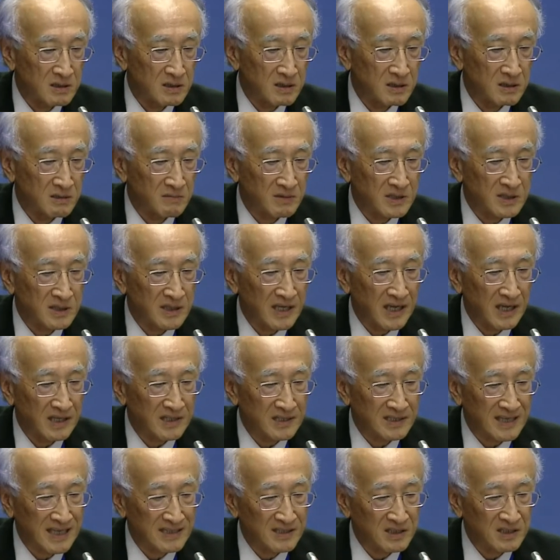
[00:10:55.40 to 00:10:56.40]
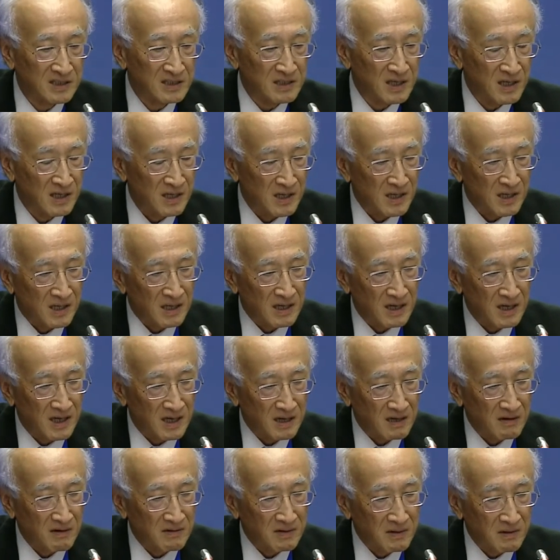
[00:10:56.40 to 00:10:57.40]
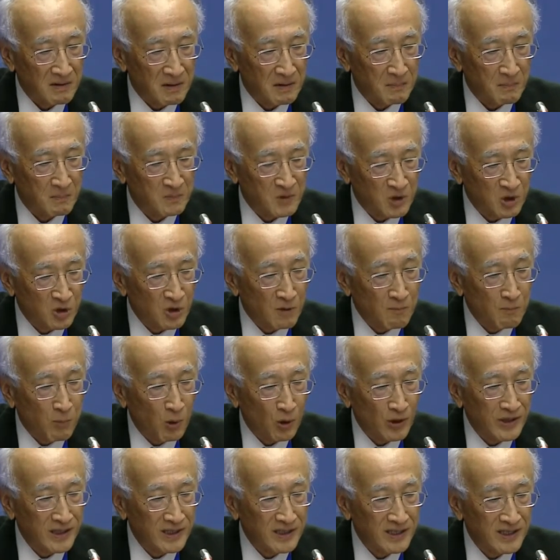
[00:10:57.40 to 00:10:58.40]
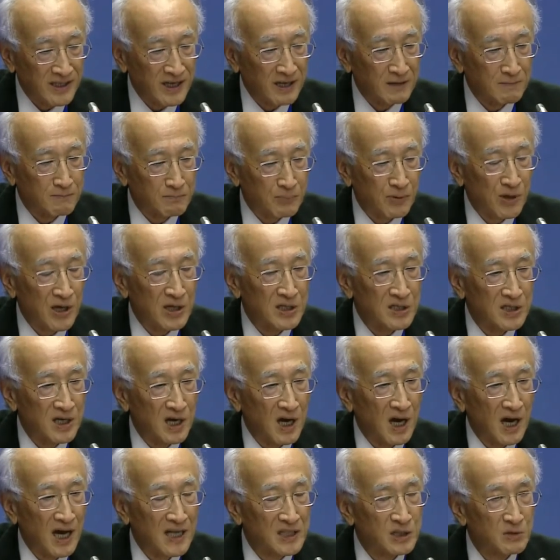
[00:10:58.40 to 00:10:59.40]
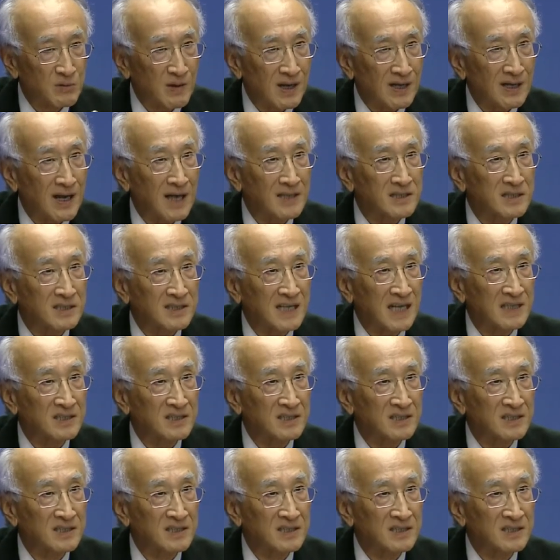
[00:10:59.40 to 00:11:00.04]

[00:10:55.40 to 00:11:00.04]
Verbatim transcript: uh, let's say, sus, uh, uh, uh geopolitical pressure as well as